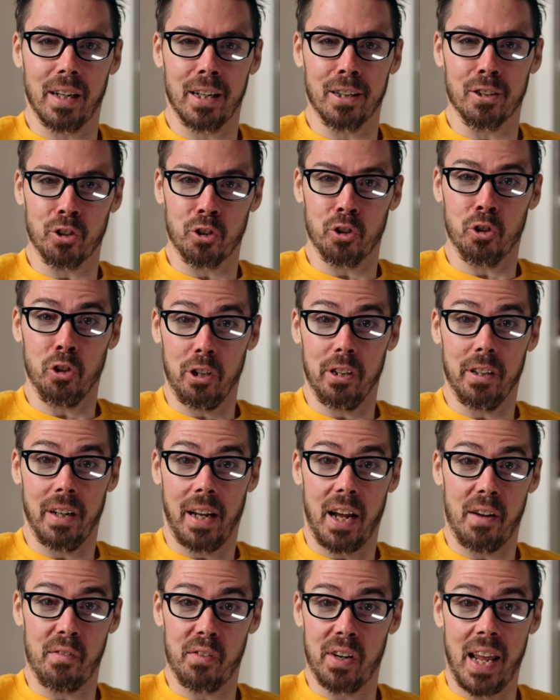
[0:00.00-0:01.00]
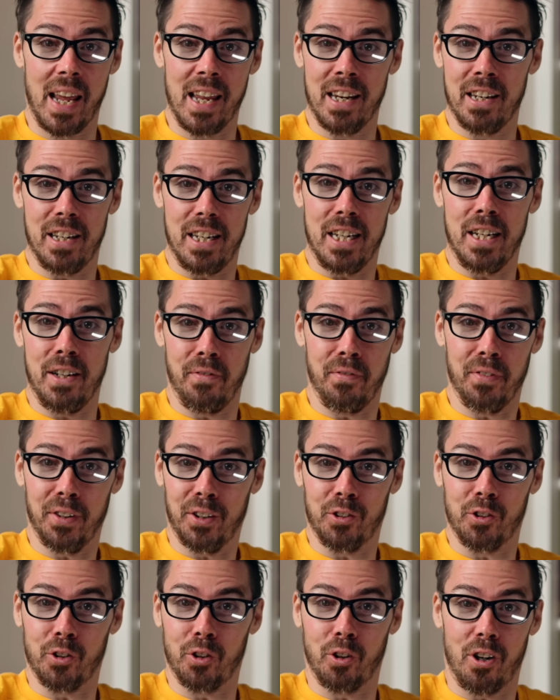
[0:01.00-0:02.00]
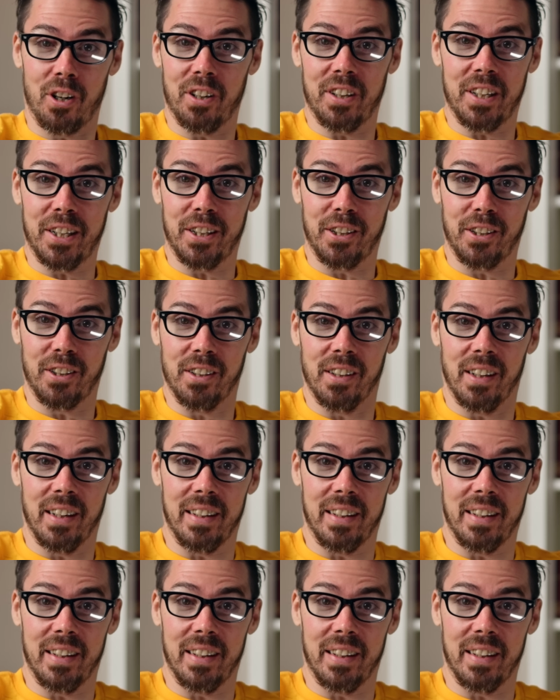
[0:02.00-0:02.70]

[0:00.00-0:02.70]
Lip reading: I should have an ND filter on here,